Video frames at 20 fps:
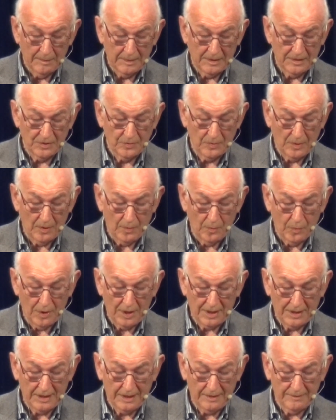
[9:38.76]
Because we're
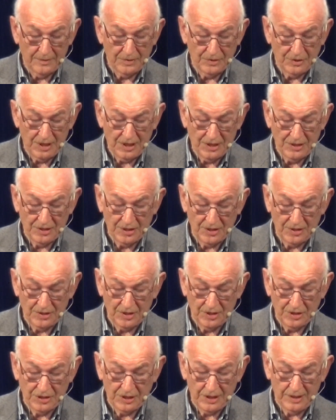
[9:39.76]
working for Jesus,
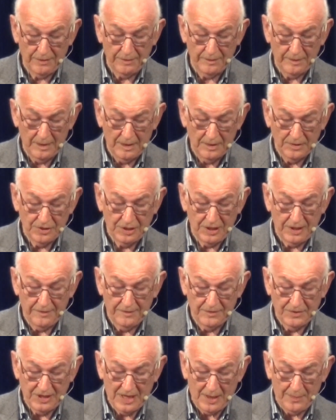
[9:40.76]
the
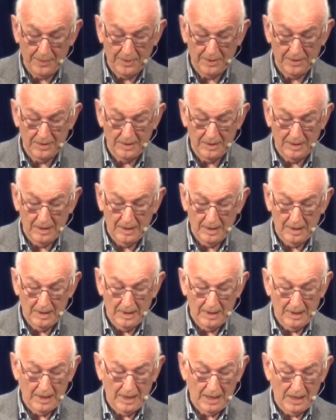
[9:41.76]
chief shepherd,
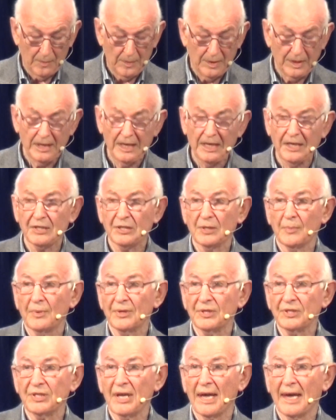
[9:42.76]
and the need to
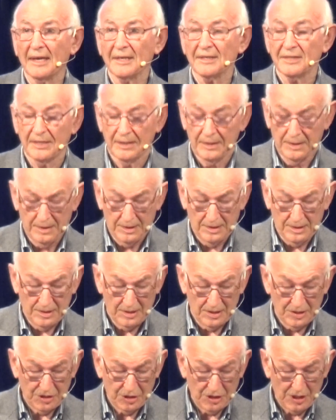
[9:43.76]
protect
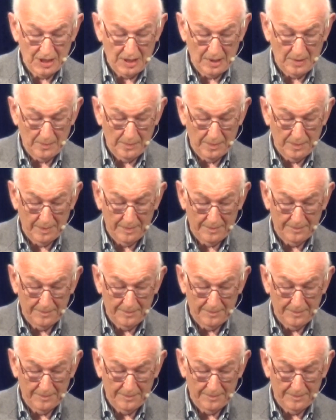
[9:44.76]
the sheep.